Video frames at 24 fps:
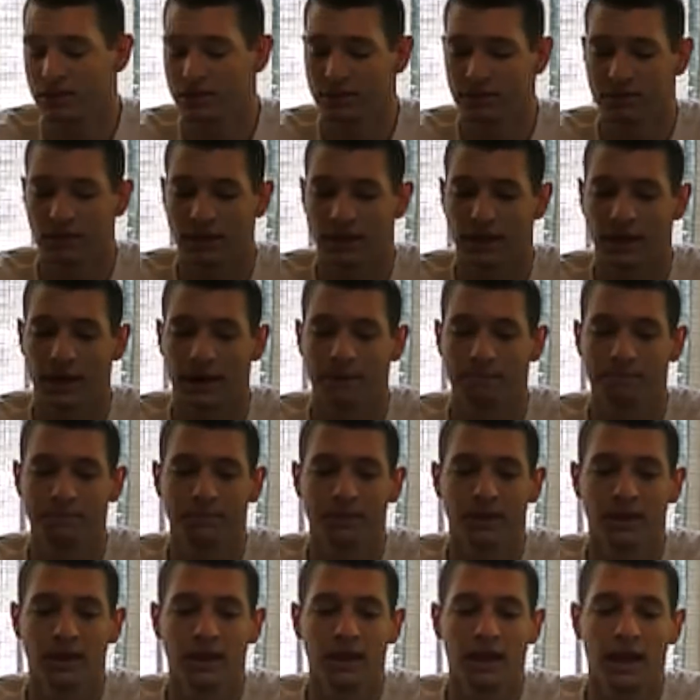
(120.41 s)
and things like that,
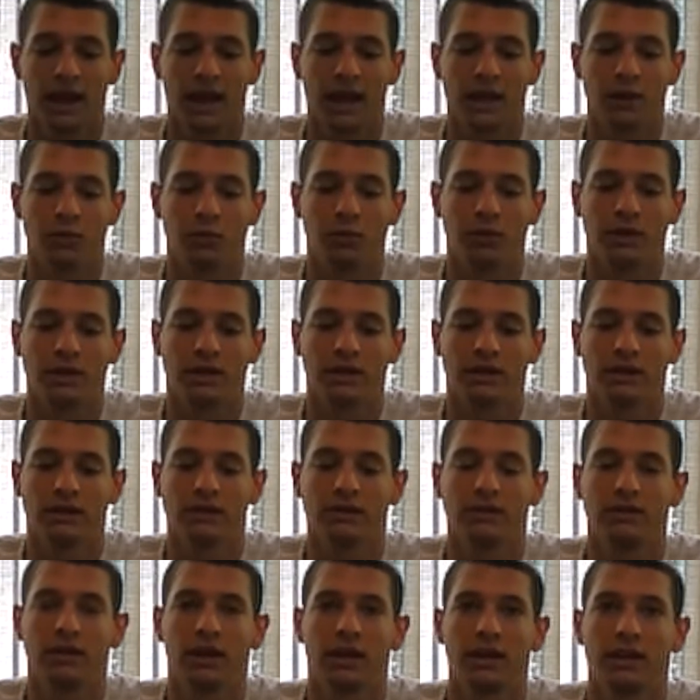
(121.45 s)
and we
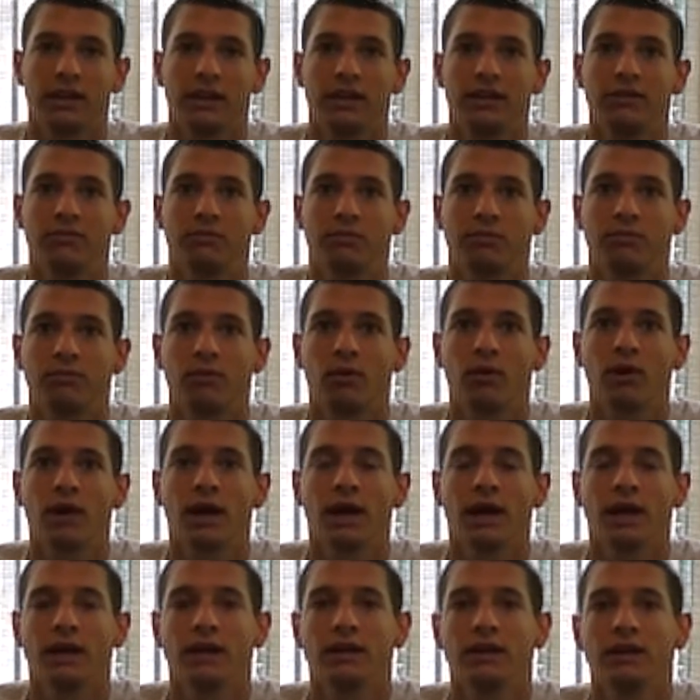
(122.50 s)
can take these
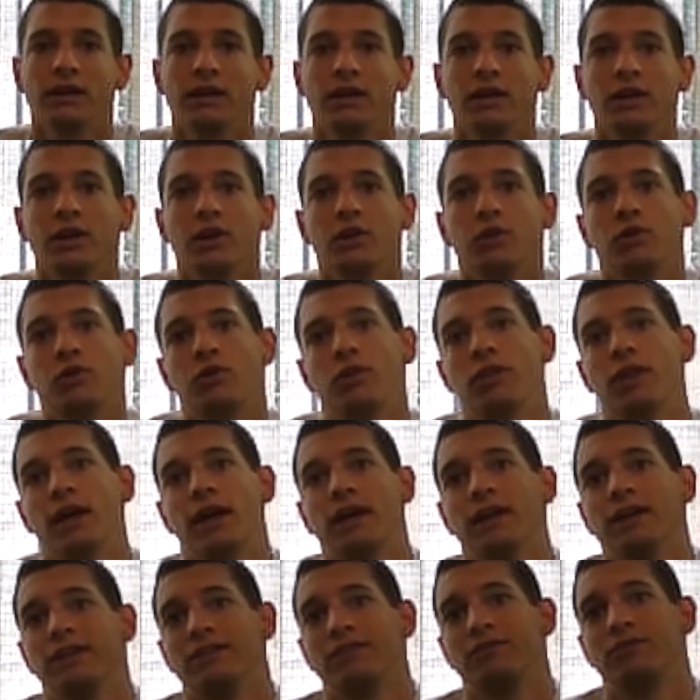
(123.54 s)
beforehand,
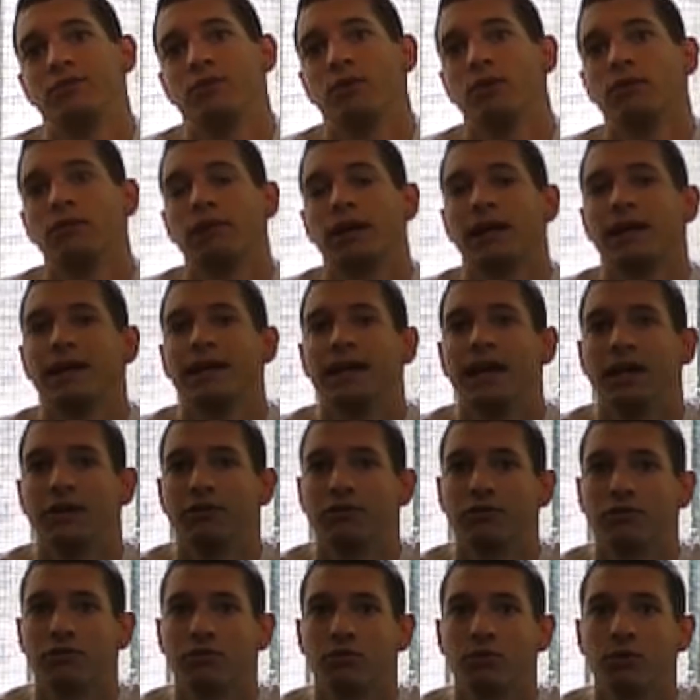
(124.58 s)
then it's sort of like a
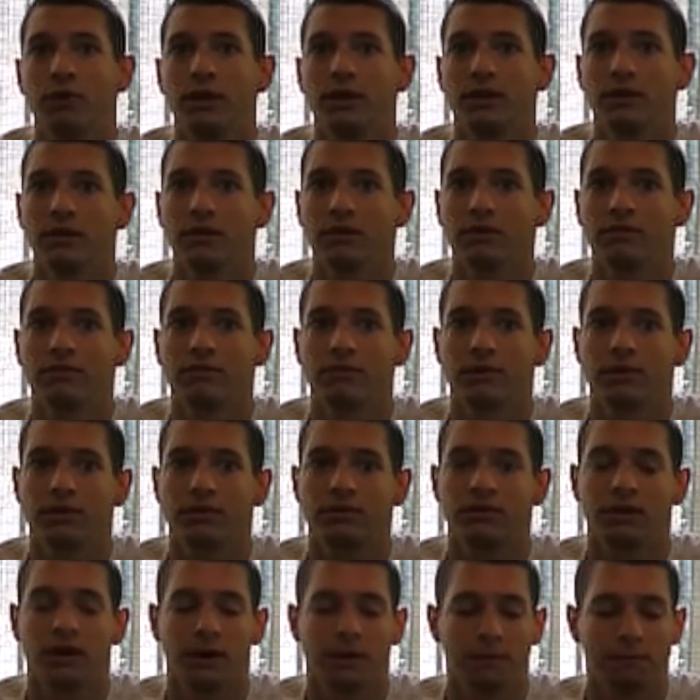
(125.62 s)
natural sweetener for
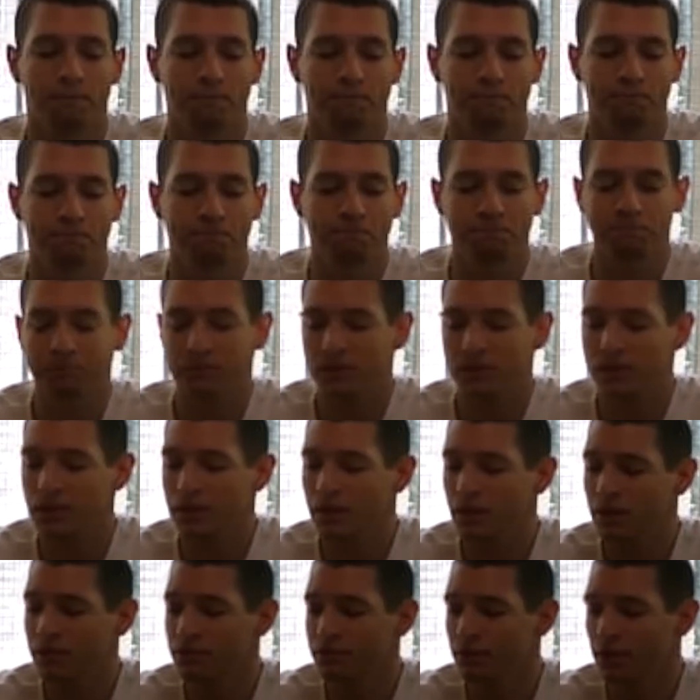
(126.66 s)
your tongue.
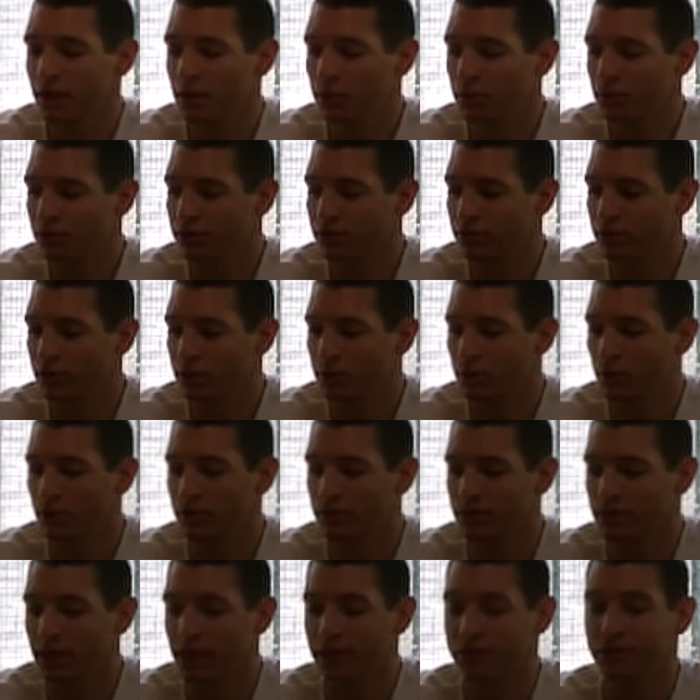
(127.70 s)
So that works really well
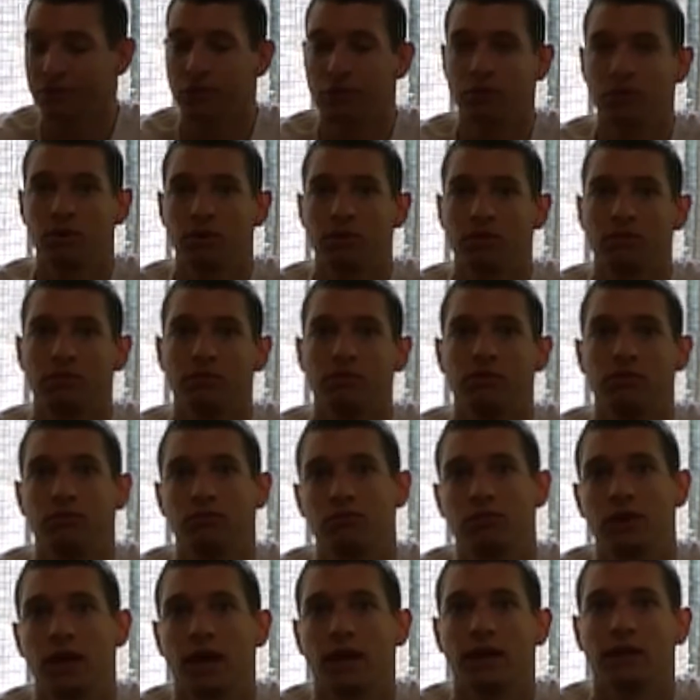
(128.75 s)
for that. So you can
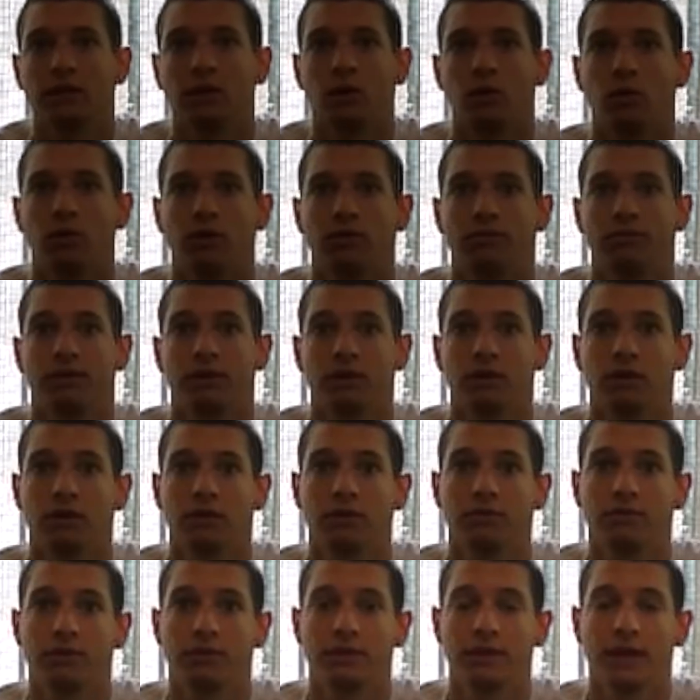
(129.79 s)
kind of lower, if
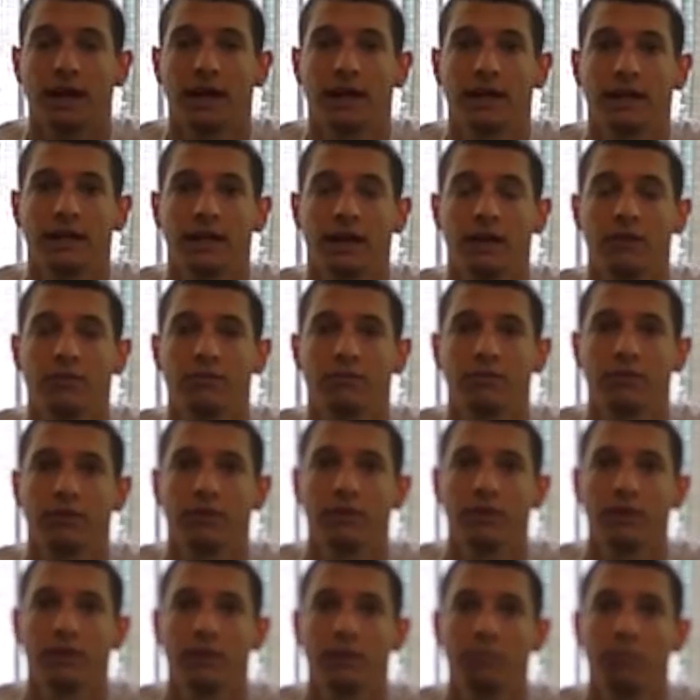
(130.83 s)
you're dieting down
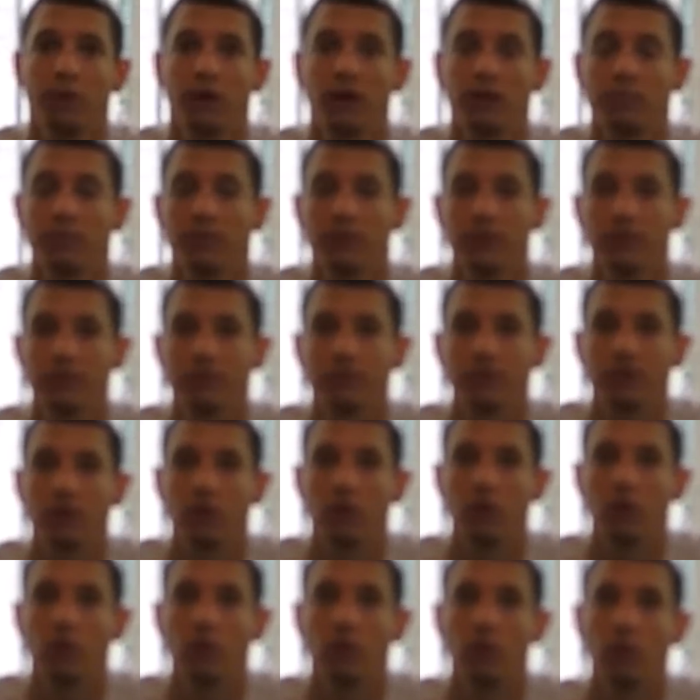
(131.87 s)
for a bodybuilding
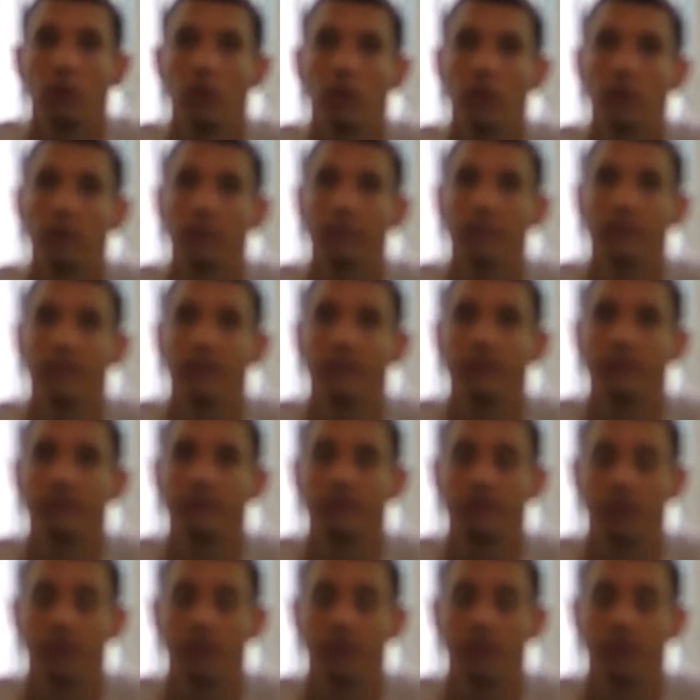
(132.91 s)
show or a fitness